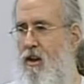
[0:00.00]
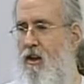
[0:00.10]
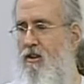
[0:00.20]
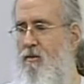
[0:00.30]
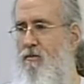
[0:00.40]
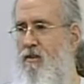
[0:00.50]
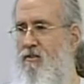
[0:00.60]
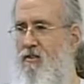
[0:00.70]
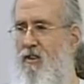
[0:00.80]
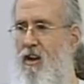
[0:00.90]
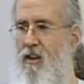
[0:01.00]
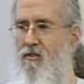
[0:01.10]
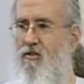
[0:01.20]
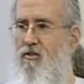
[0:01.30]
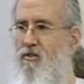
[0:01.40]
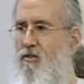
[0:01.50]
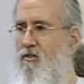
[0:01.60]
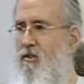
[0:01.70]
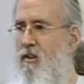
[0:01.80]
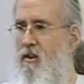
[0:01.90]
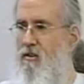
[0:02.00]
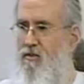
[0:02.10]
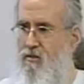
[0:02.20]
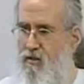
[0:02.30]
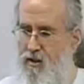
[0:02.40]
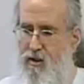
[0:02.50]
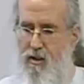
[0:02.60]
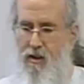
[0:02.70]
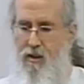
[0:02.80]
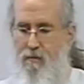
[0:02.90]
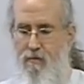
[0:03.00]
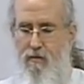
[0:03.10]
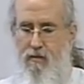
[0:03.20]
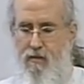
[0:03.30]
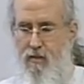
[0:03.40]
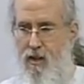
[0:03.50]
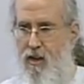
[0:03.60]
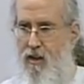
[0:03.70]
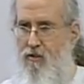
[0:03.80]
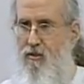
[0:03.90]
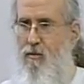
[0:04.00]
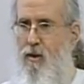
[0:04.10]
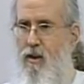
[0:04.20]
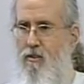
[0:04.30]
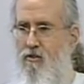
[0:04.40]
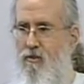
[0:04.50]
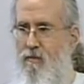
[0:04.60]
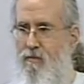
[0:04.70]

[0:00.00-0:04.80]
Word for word: And Hume says this analogy is just as good as the, uh, the analogy of the watch.